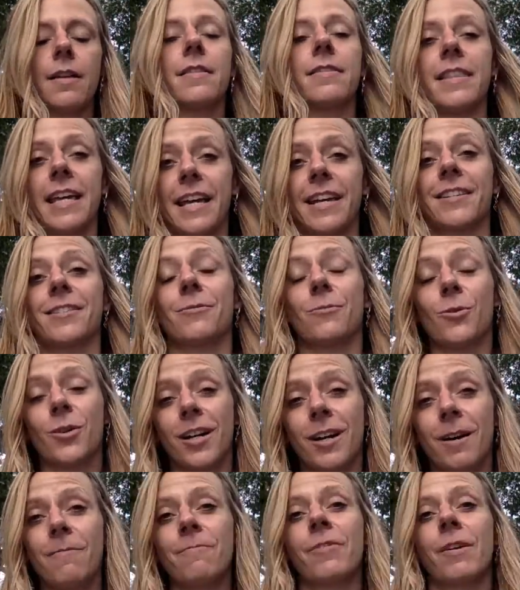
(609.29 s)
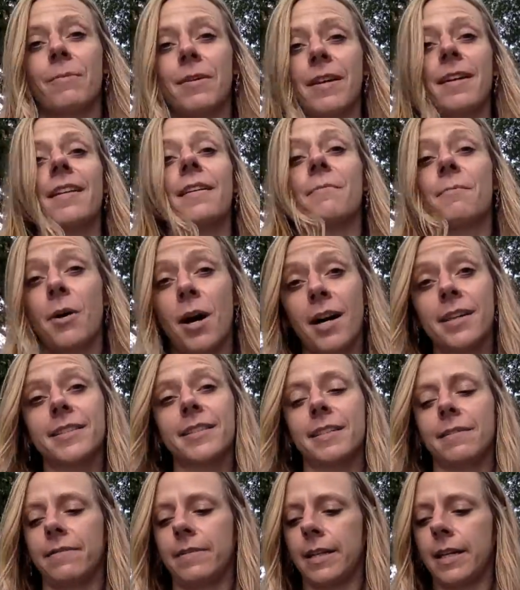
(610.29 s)
Things will come from it,
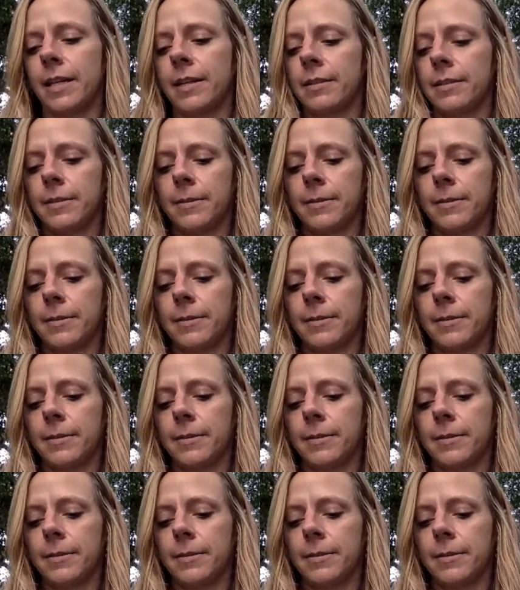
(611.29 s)
positive things.